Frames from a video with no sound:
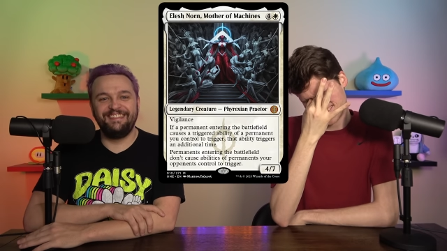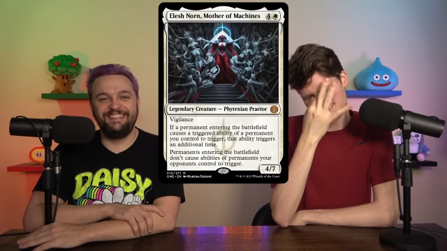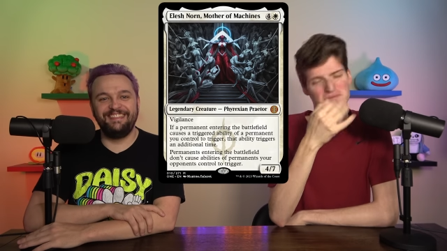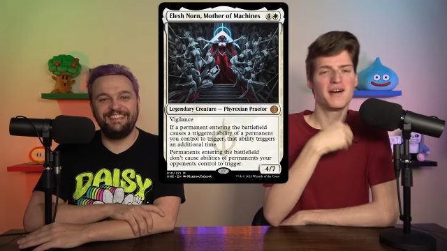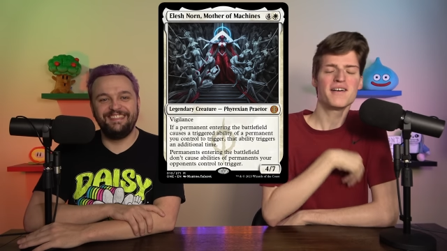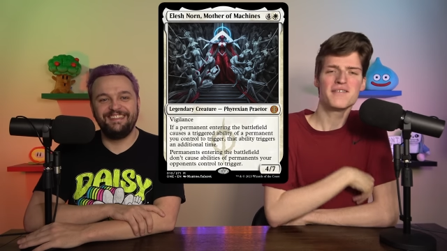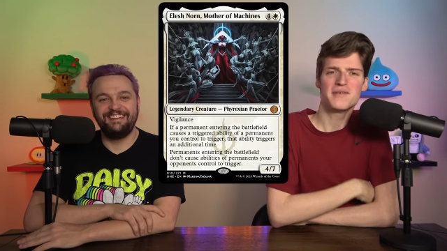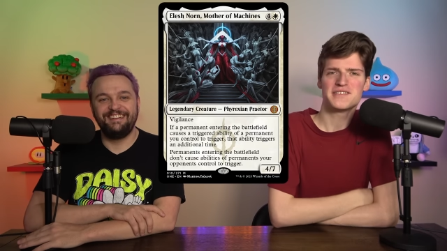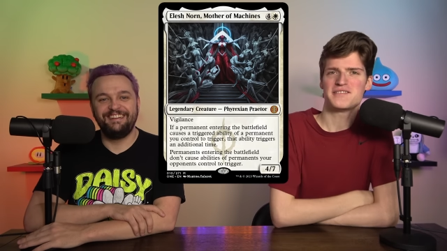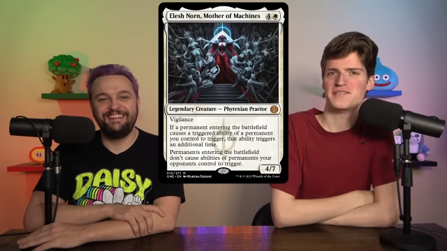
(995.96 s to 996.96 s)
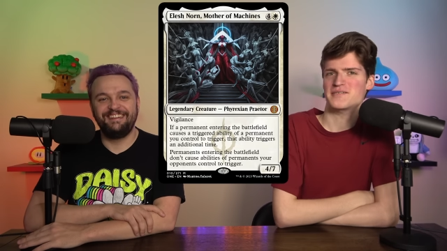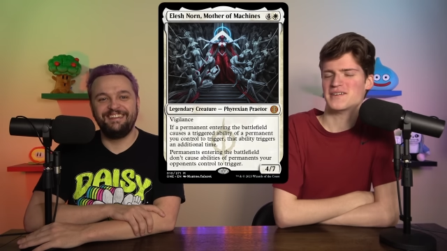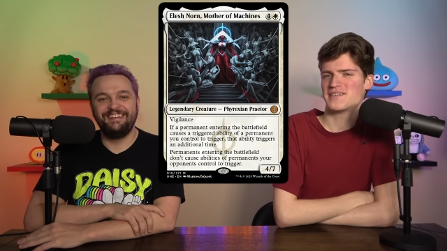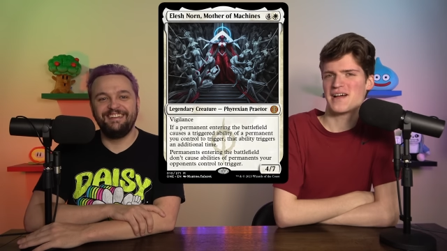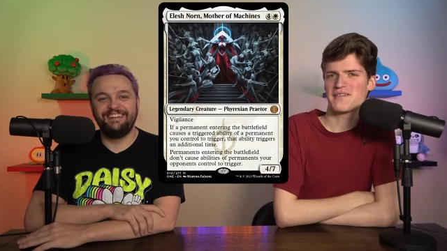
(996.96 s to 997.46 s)
Speaker 1: Whoa, what does it do?
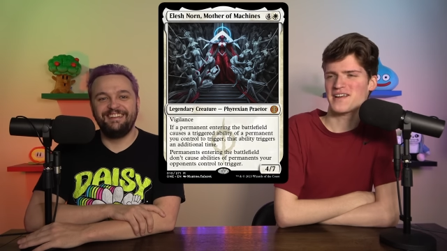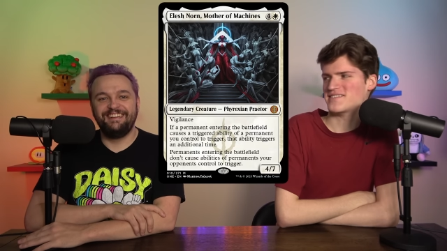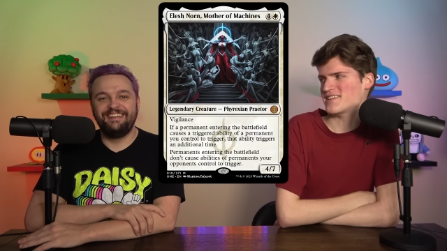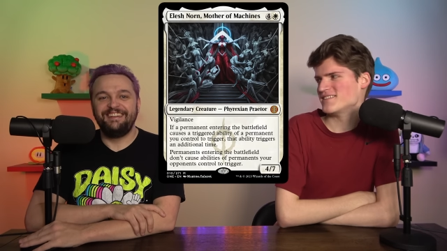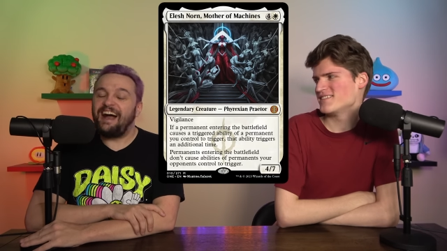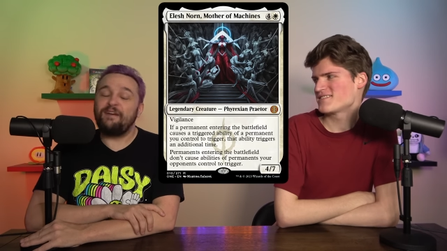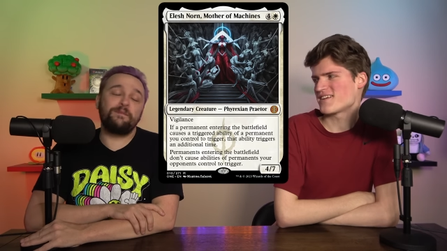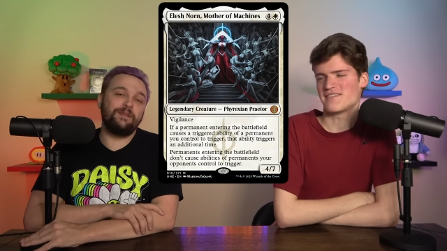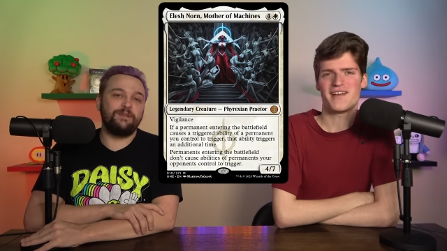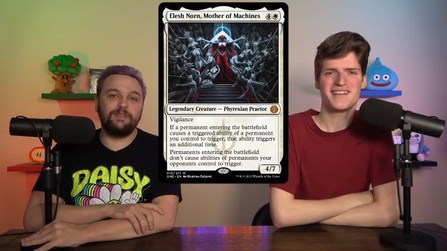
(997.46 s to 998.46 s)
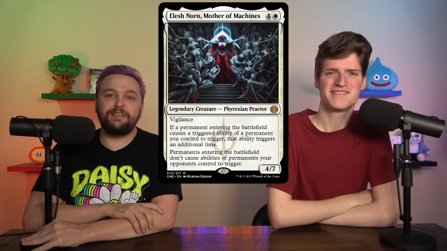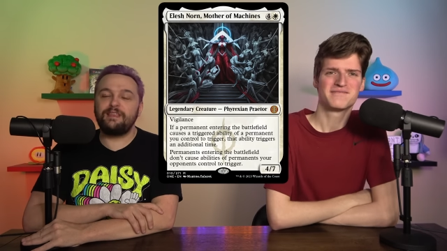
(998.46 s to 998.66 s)
How great is it? It's uh, great, right?